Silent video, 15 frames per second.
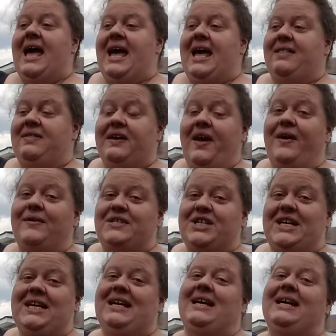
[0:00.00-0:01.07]
And the
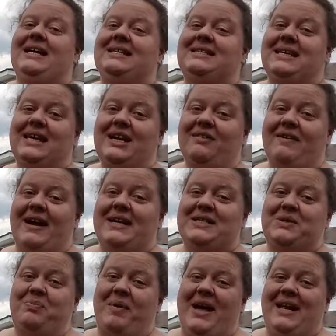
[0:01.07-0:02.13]
goji is in a
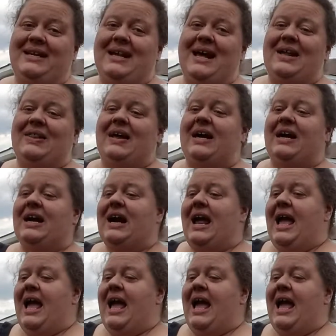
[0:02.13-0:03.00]
raised bed down there,